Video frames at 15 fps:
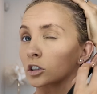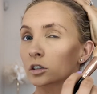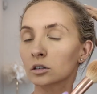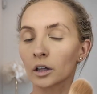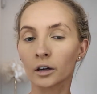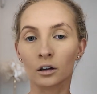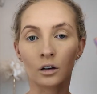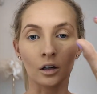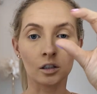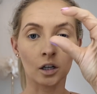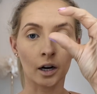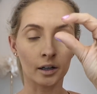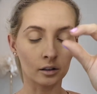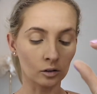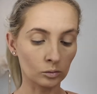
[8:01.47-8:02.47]
just like a
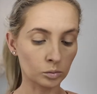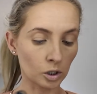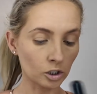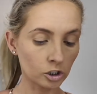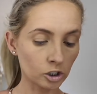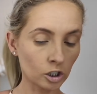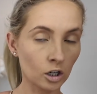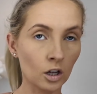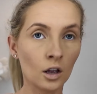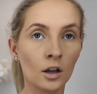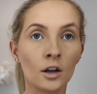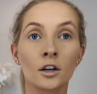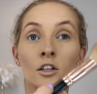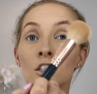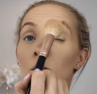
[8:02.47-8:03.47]
tiny little brush.
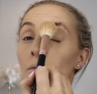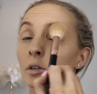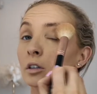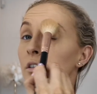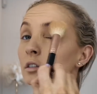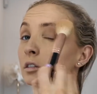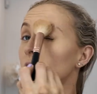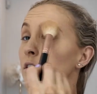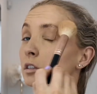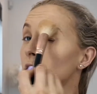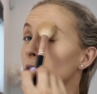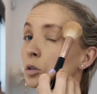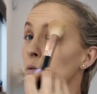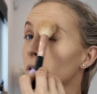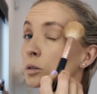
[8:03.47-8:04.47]
To be honest, this has
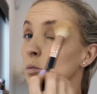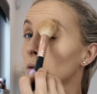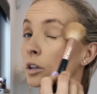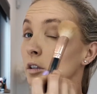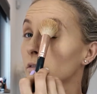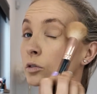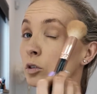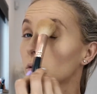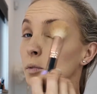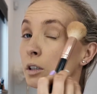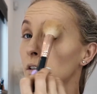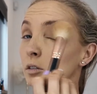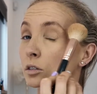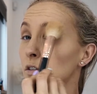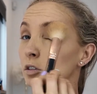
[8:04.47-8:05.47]
always worked for
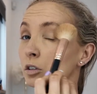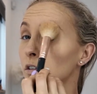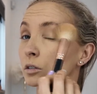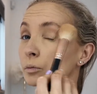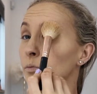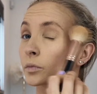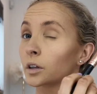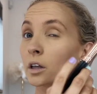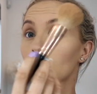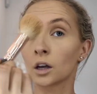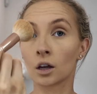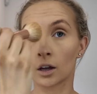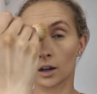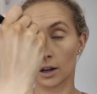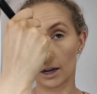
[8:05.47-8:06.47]
me, so
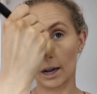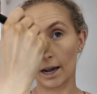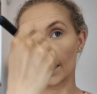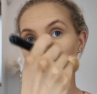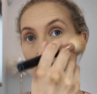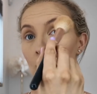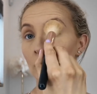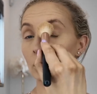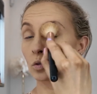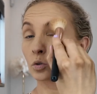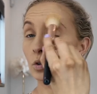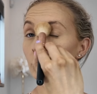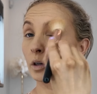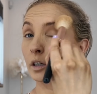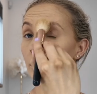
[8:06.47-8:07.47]
I continue to
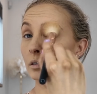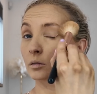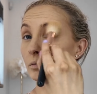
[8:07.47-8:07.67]
do it.